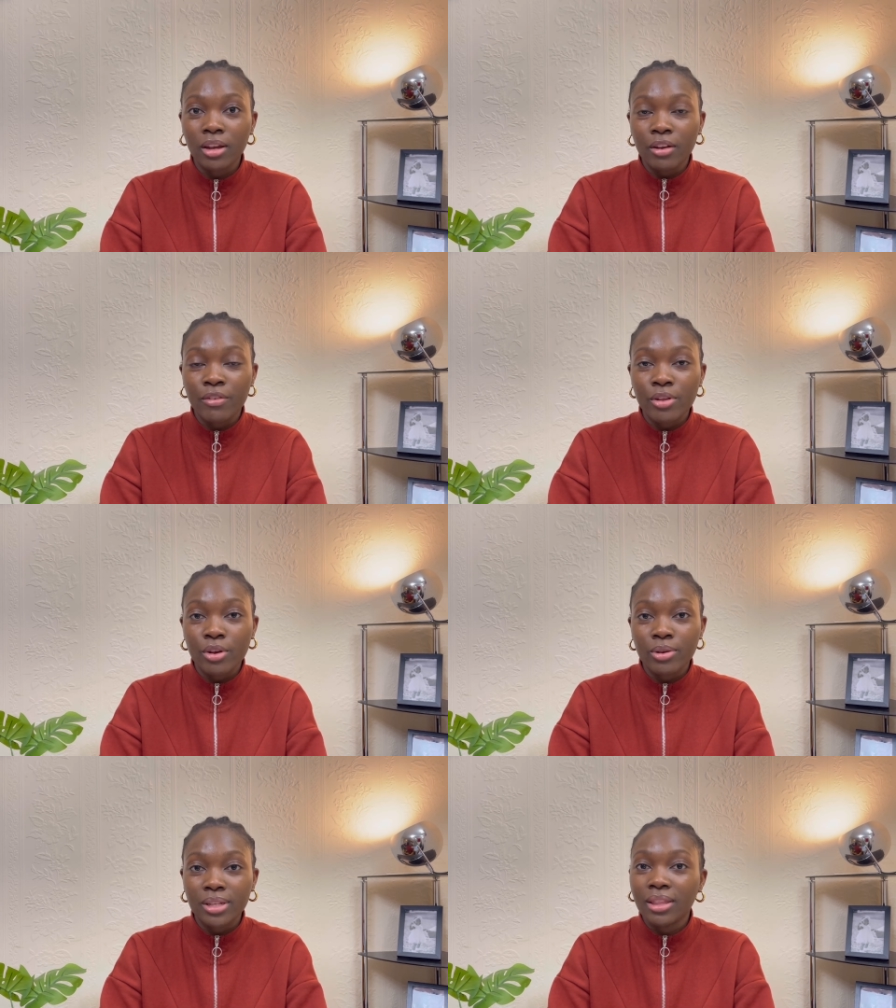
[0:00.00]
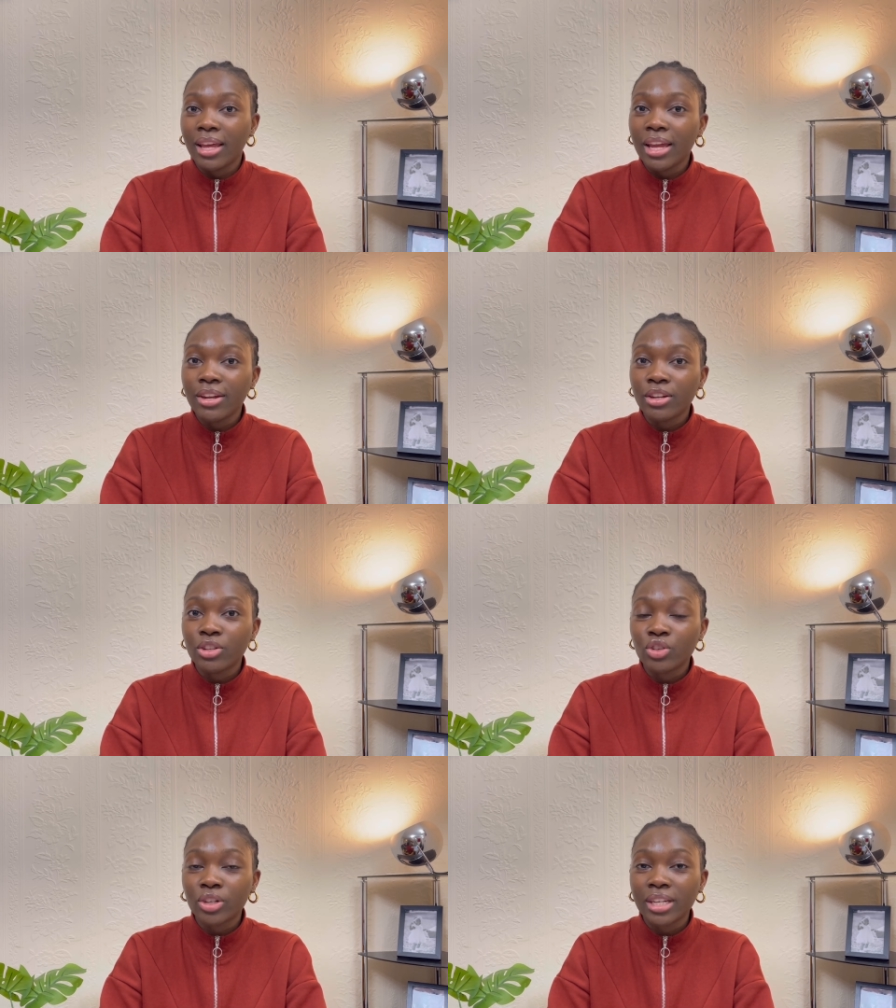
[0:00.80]
for those in the
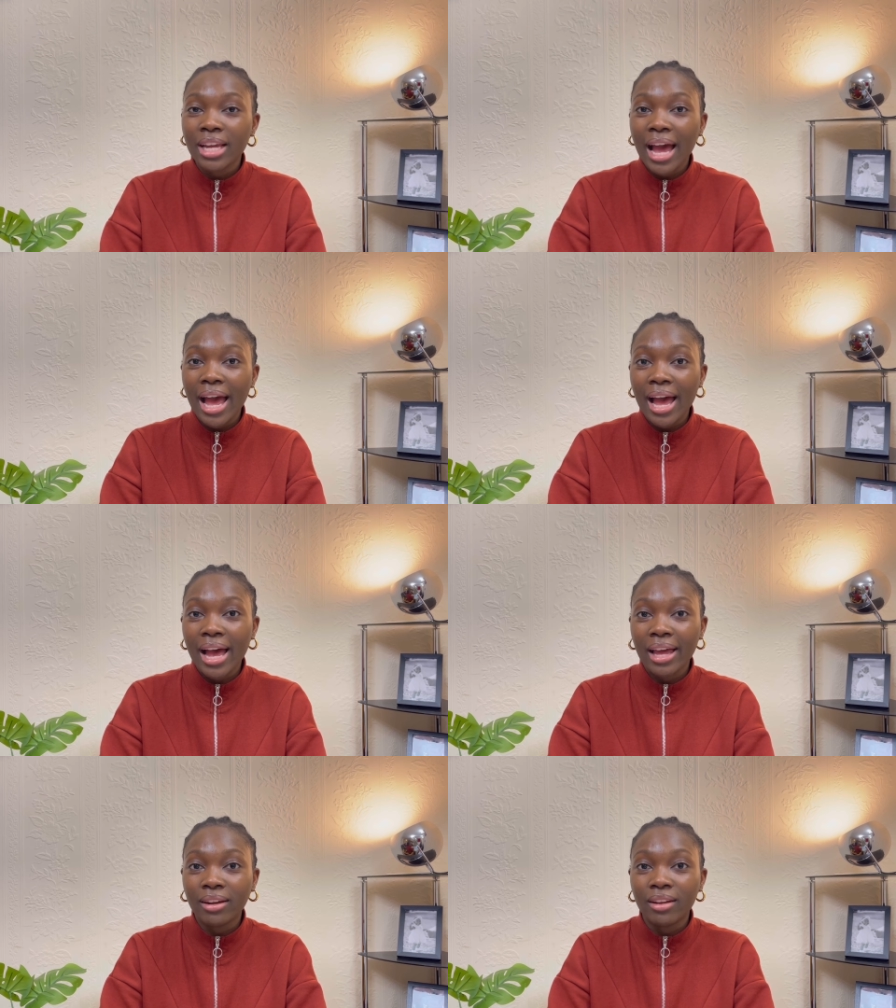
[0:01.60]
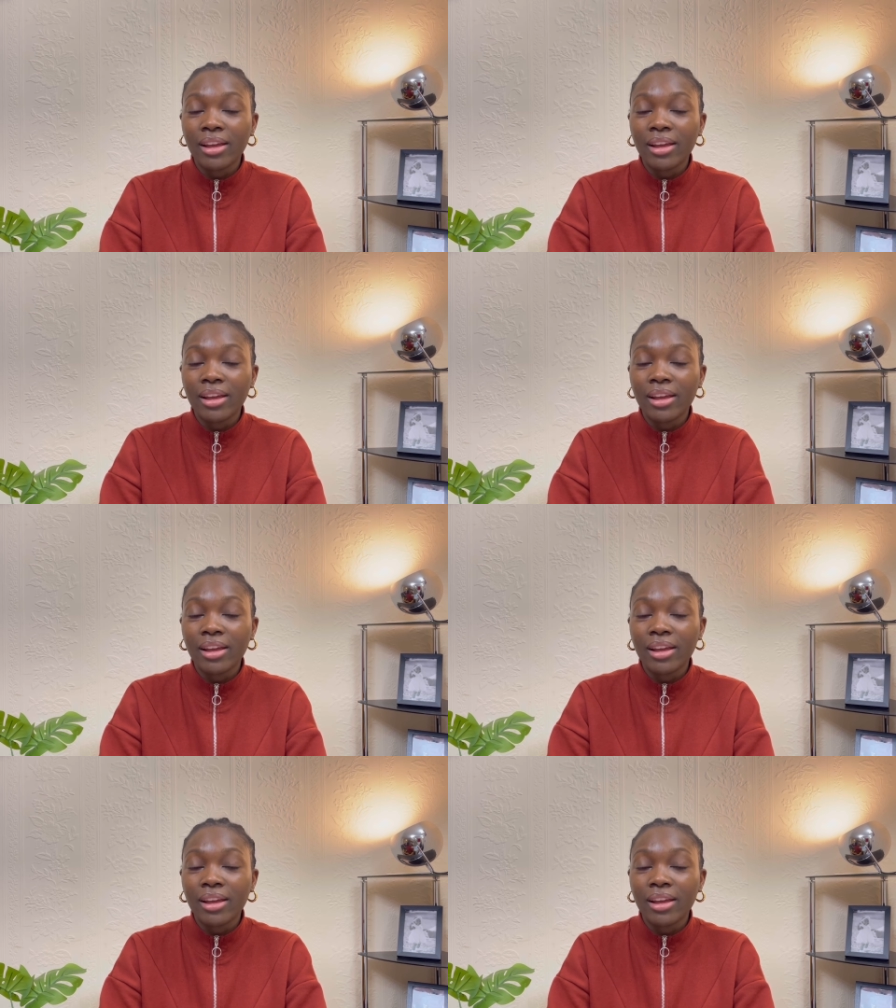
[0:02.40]
industry. And